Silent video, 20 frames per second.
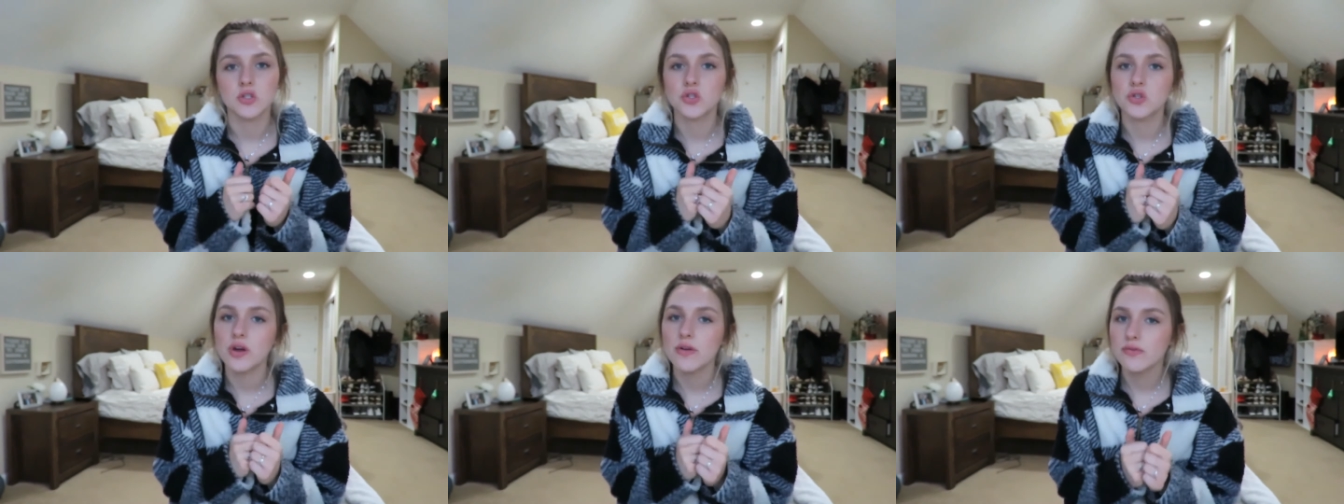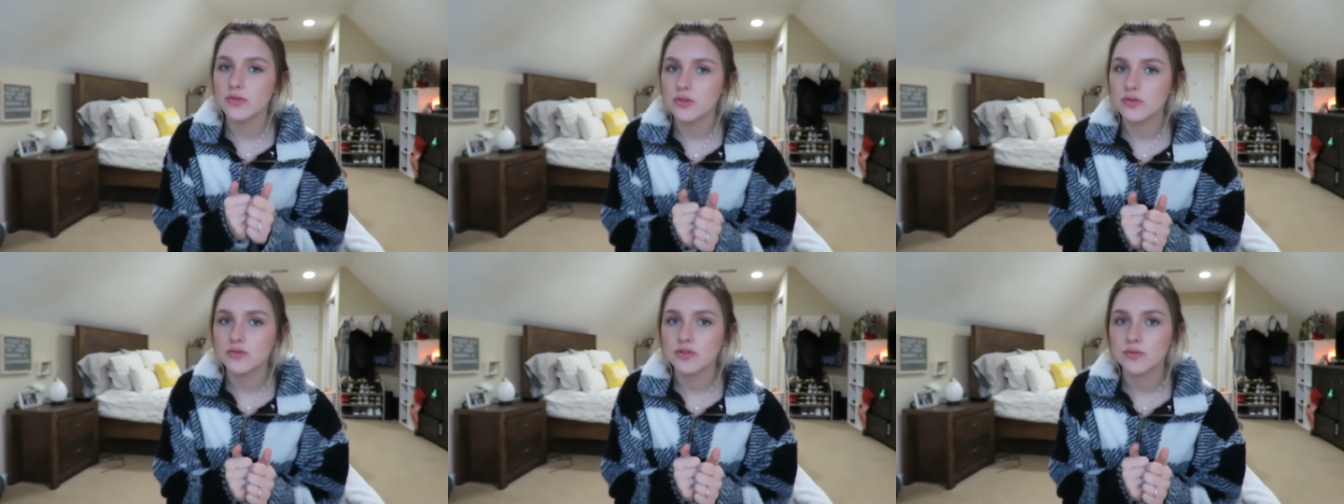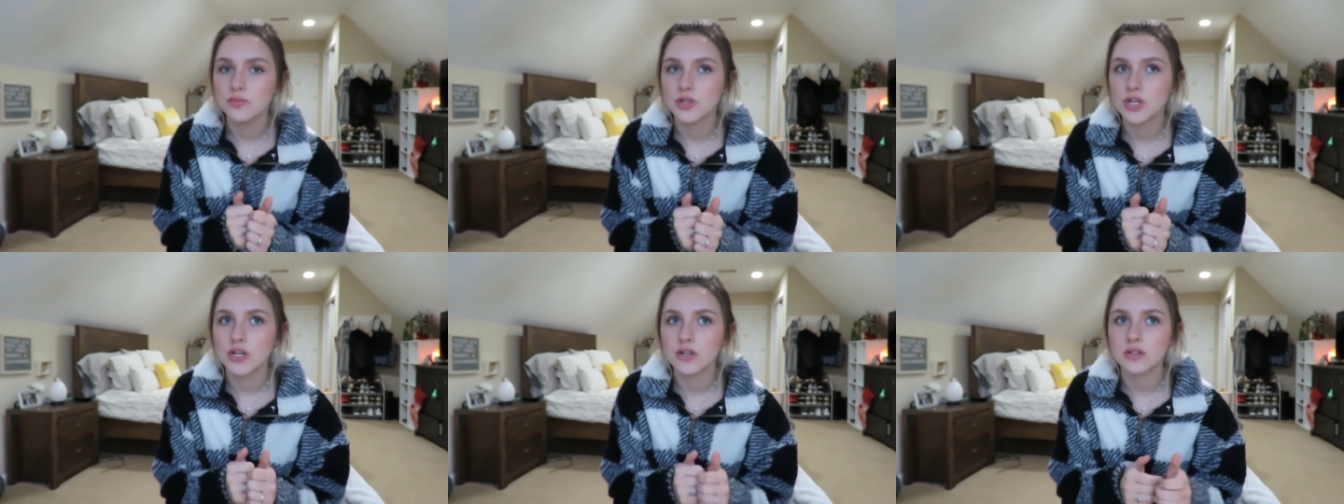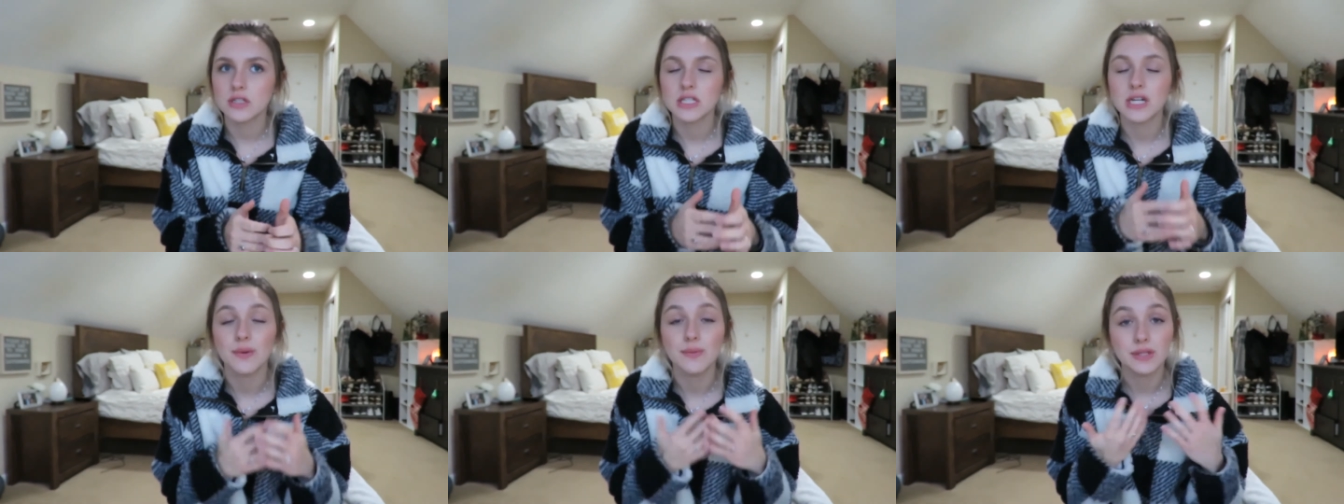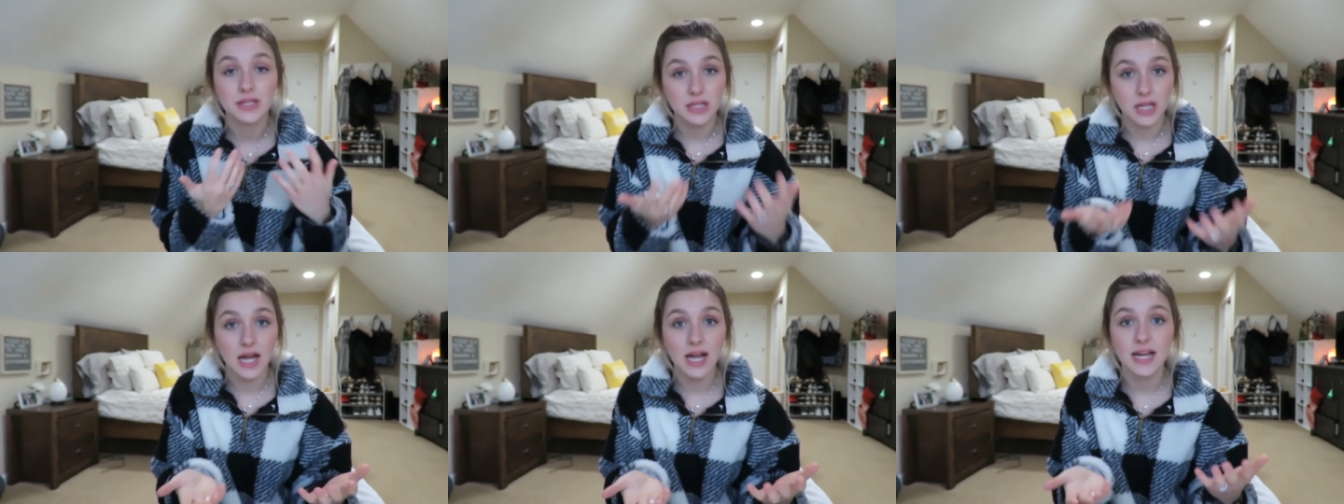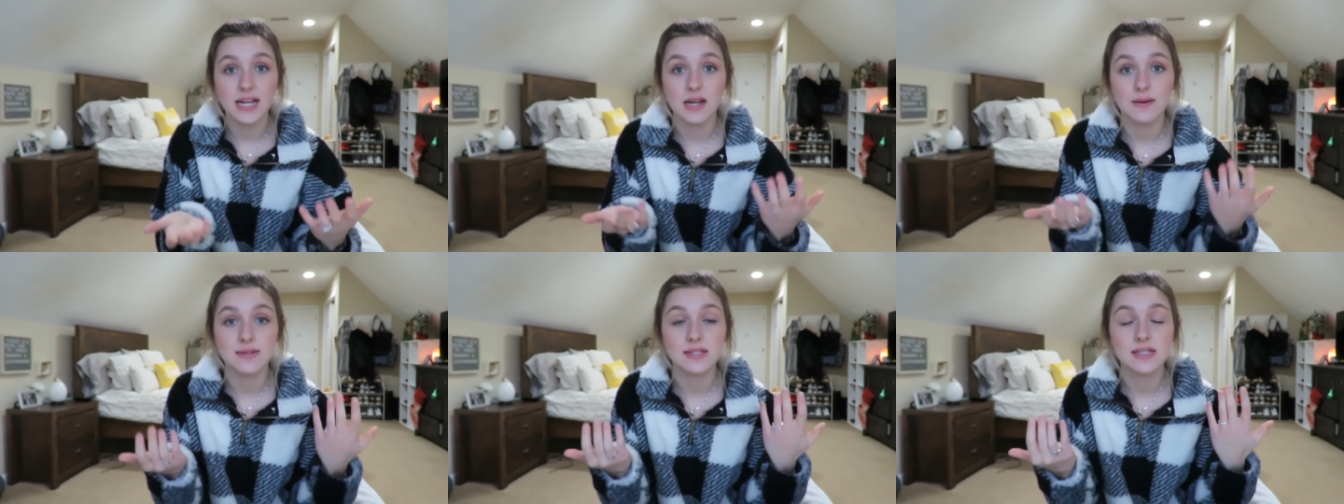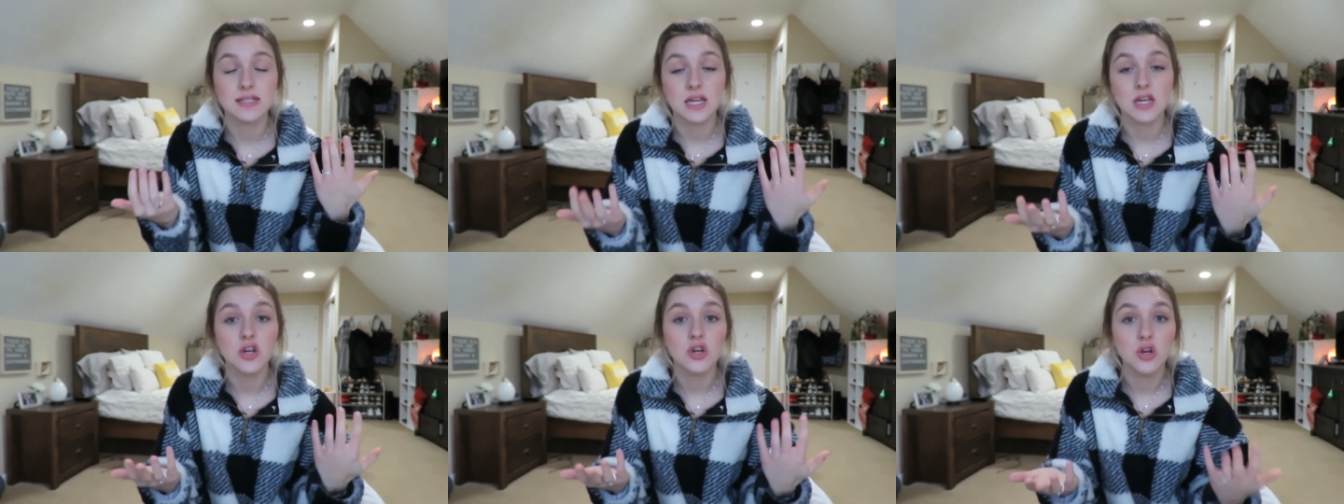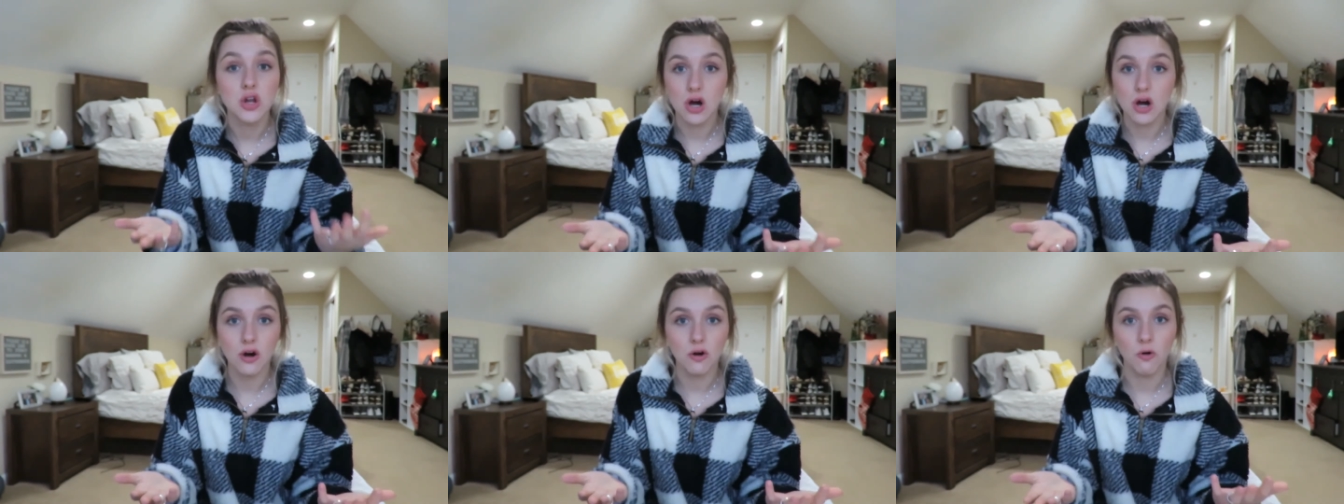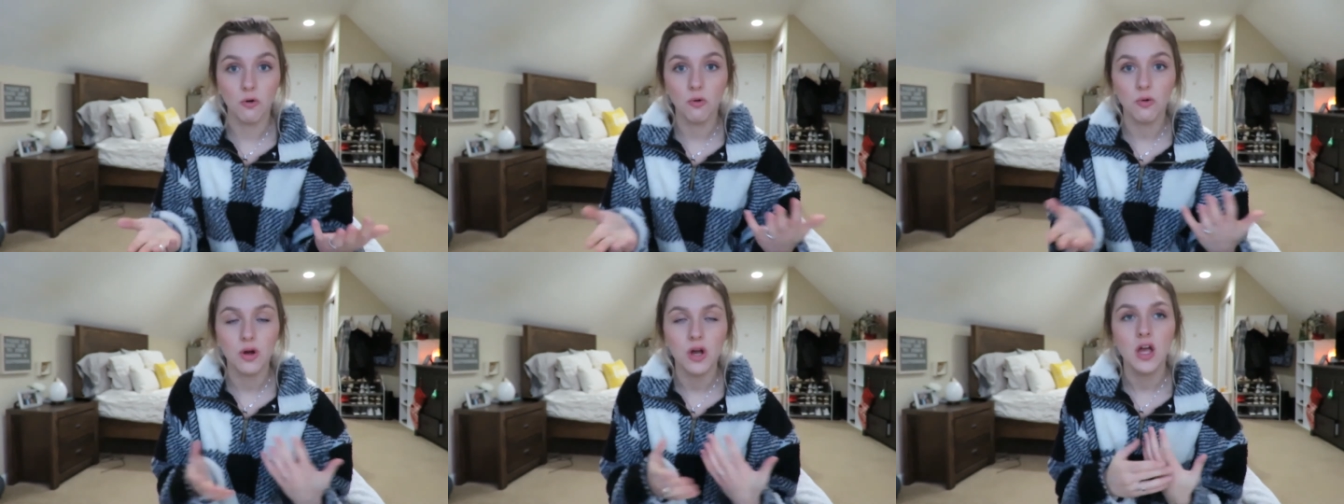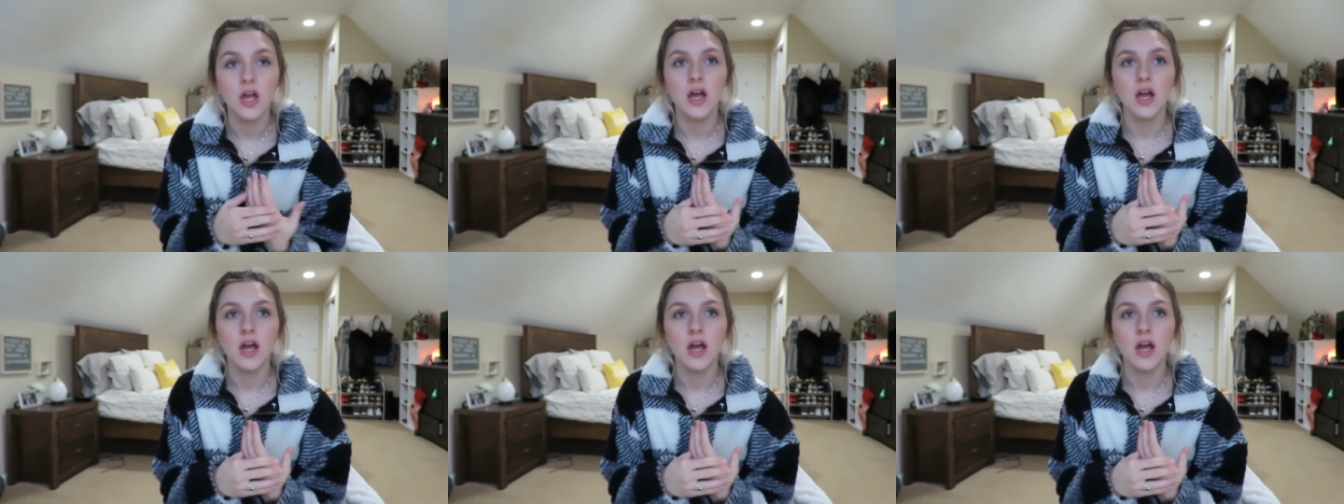do you have a YouTube channel? And I would lie and I would say no.